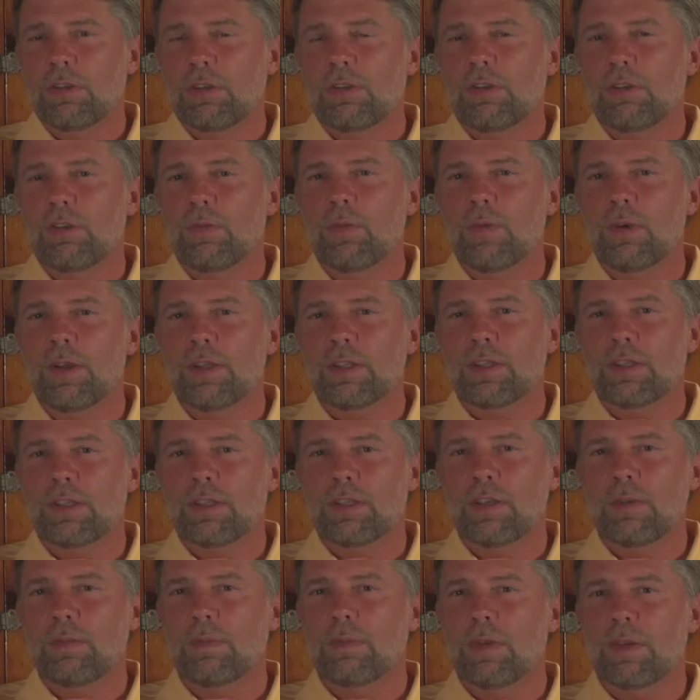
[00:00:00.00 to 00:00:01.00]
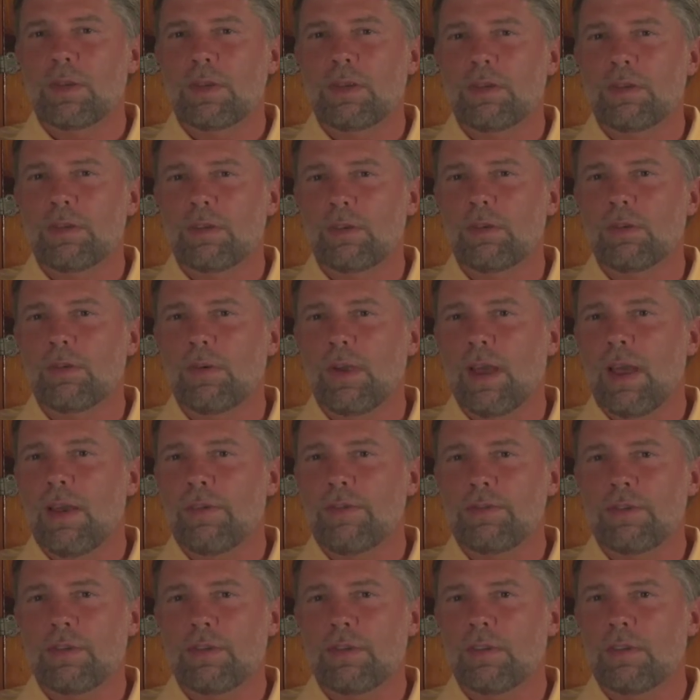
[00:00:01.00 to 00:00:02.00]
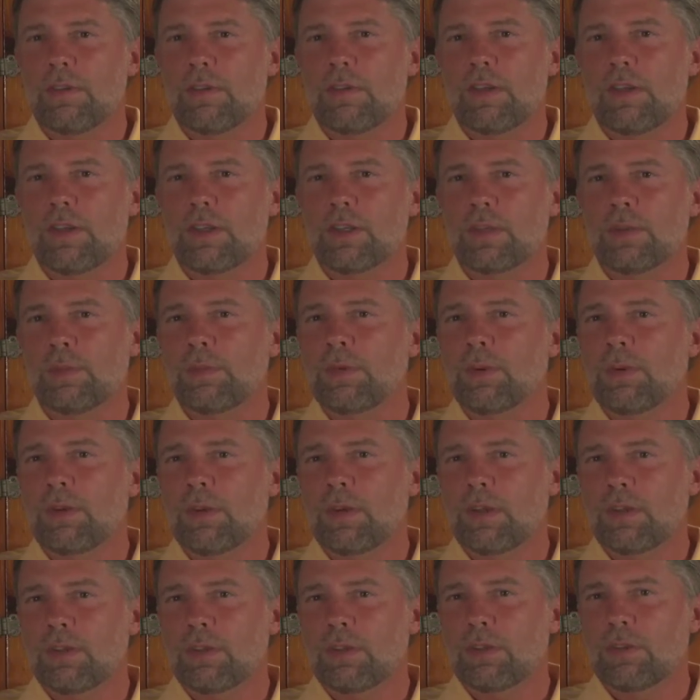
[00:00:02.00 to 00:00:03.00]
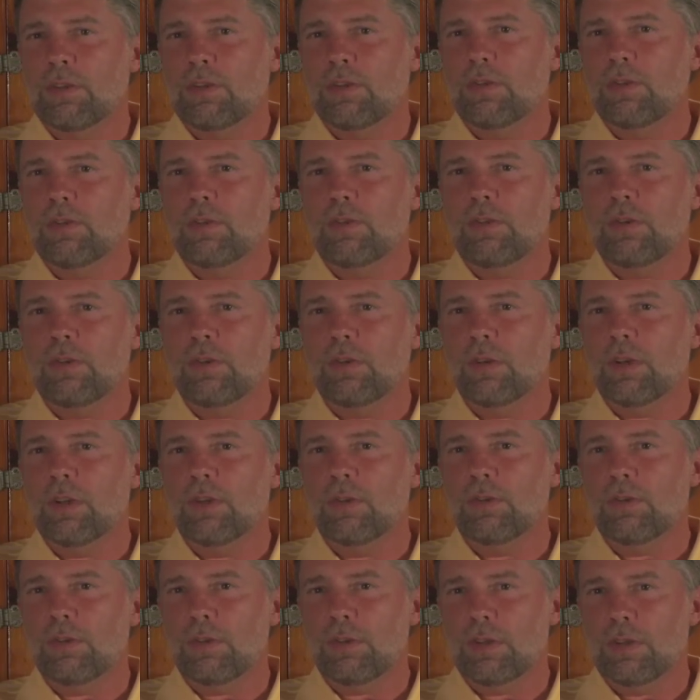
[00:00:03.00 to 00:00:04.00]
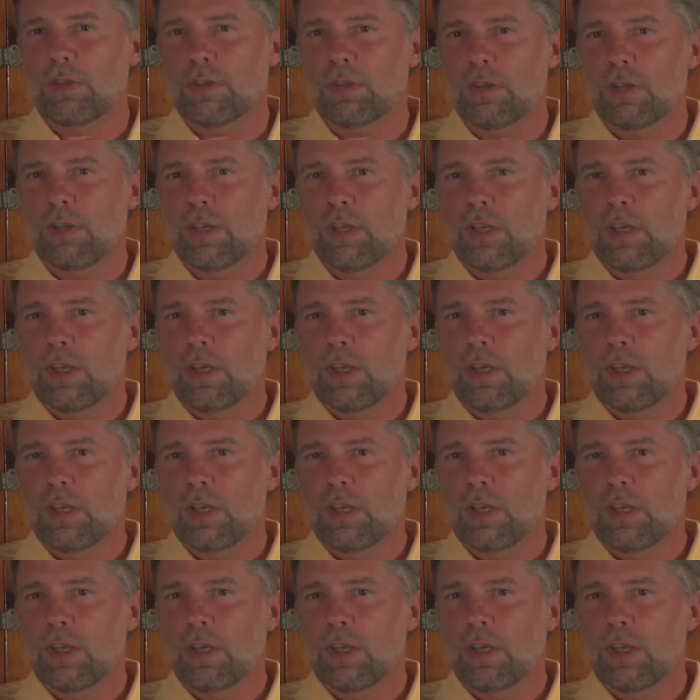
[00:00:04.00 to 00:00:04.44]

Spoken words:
you want somebody to craft the experience to your interest.